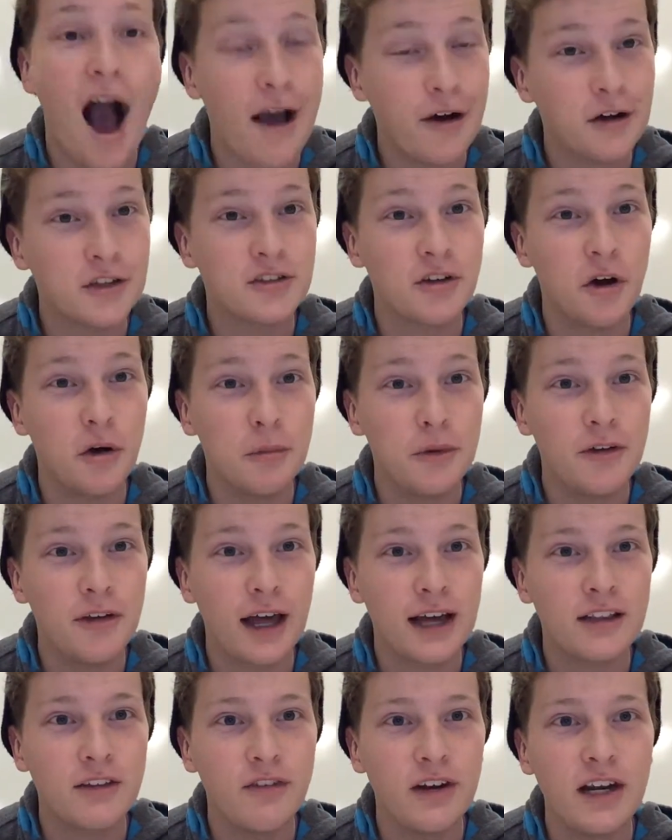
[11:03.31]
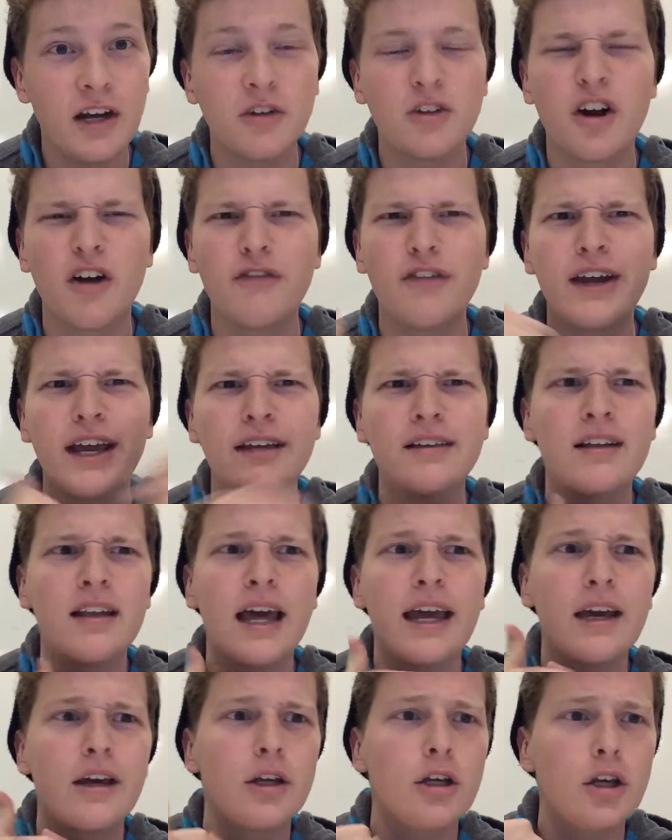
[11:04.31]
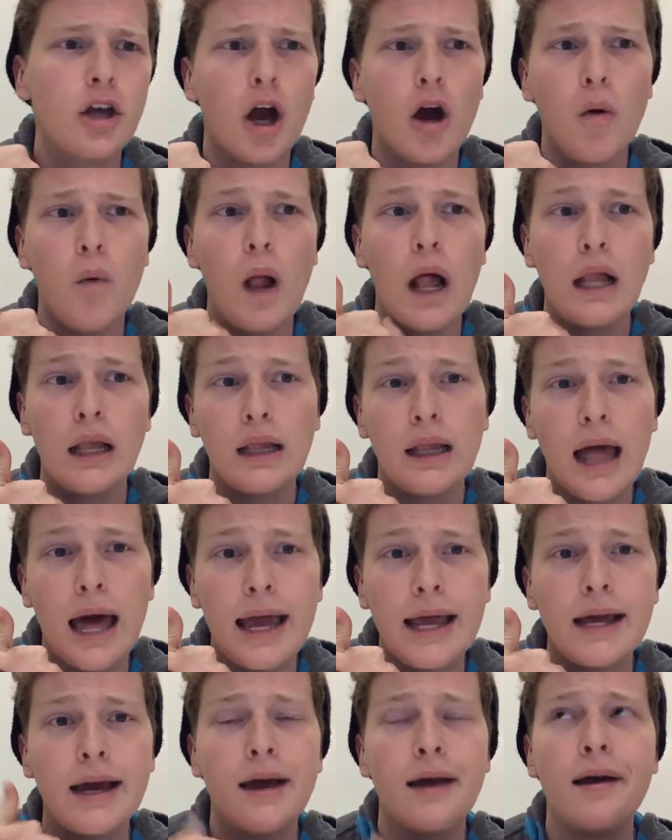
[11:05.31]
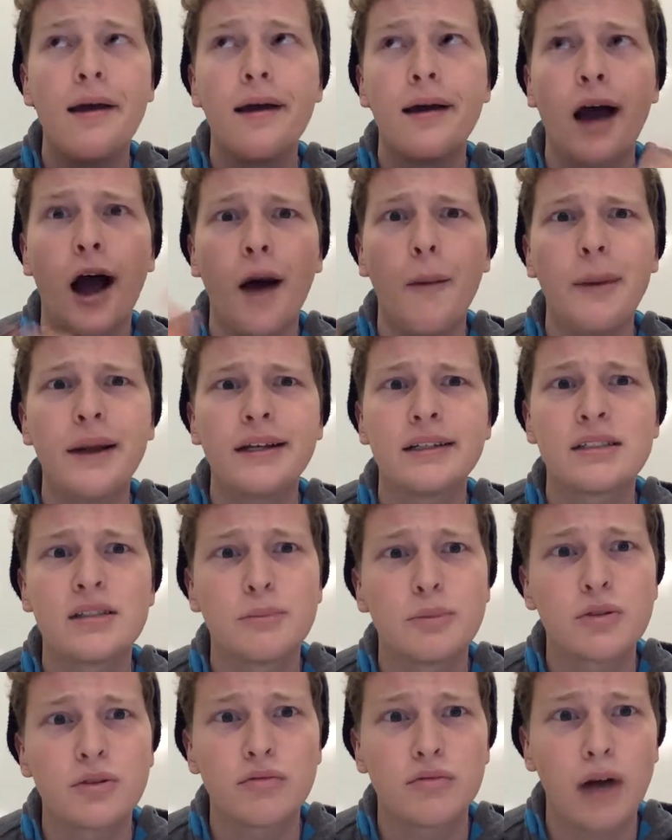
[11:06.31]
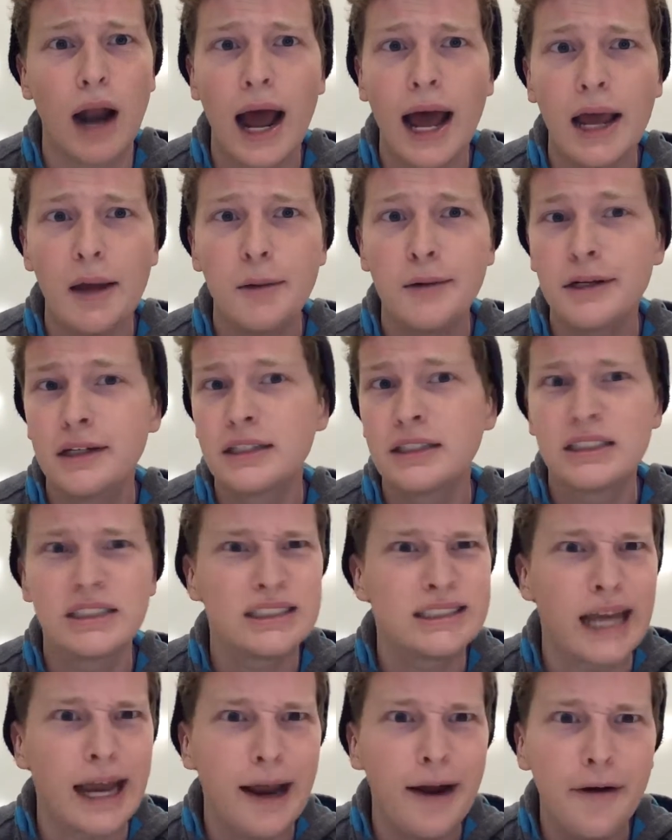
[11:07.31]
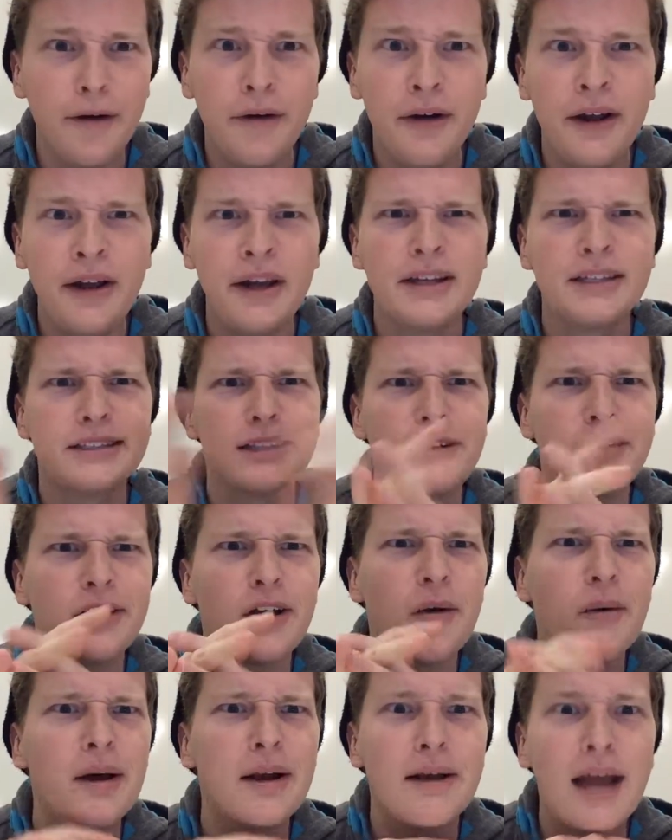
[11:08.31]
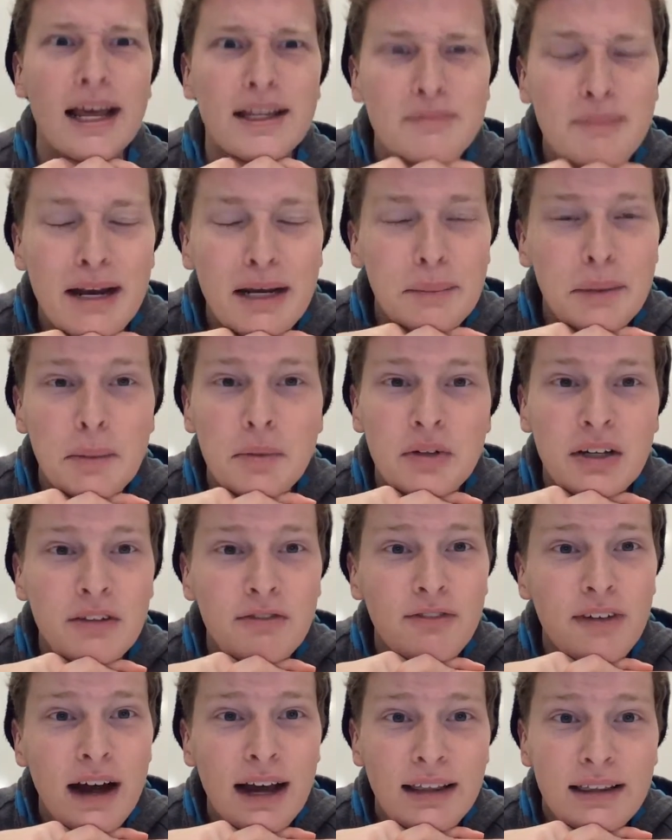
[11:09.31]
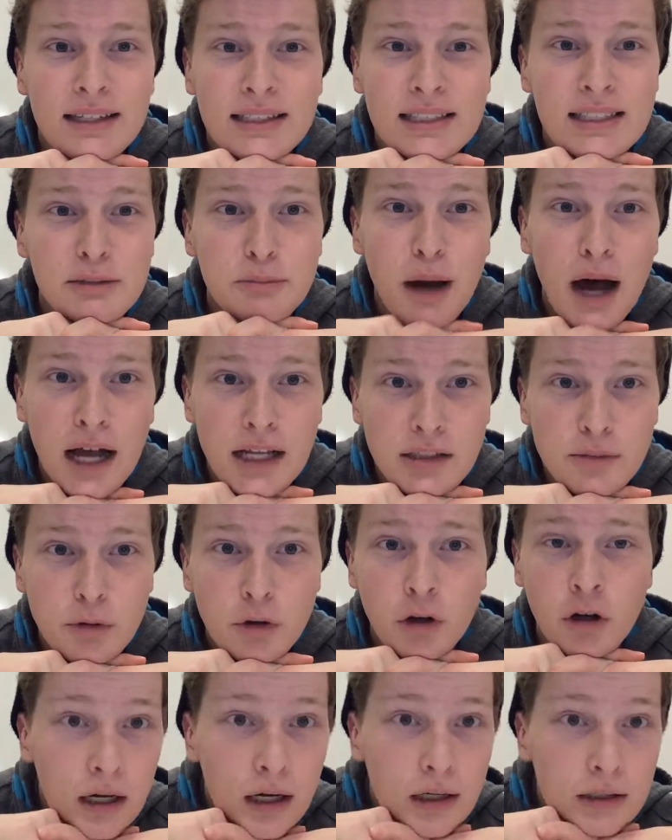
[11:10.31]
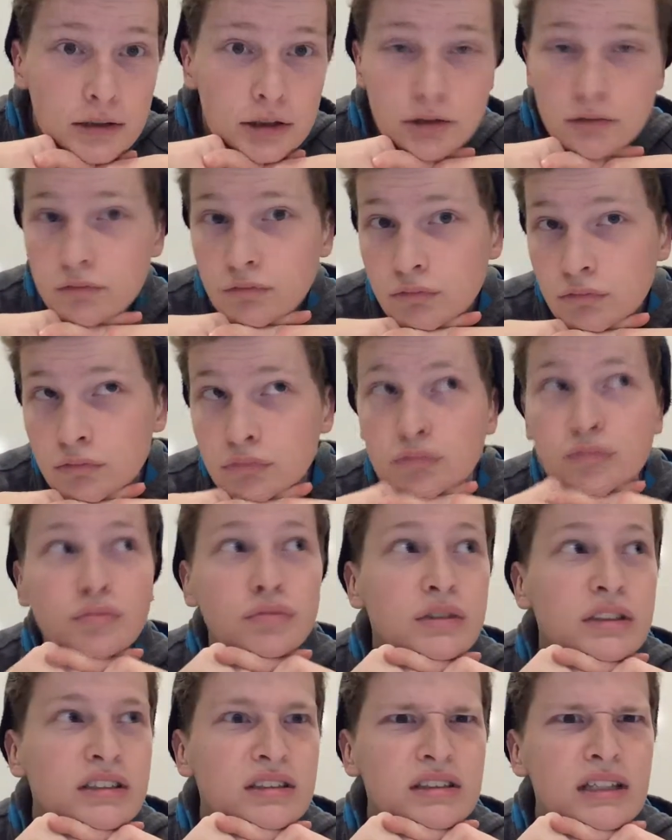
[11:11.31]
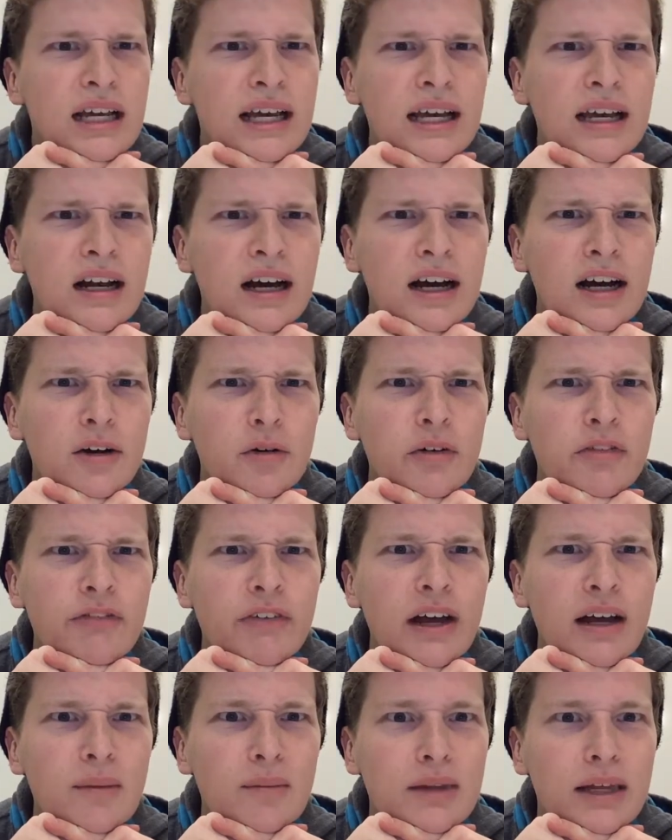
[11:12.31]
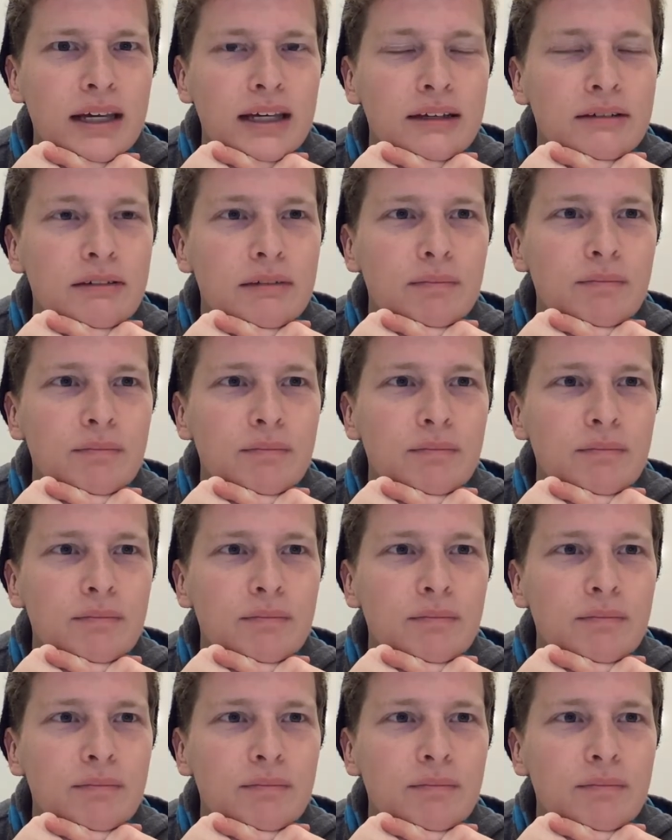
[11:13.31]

I also hope you liked the video. Don't forget to comment, subscribe, share. So you know what? As many people can find this as possible. Because it's like an awkward family.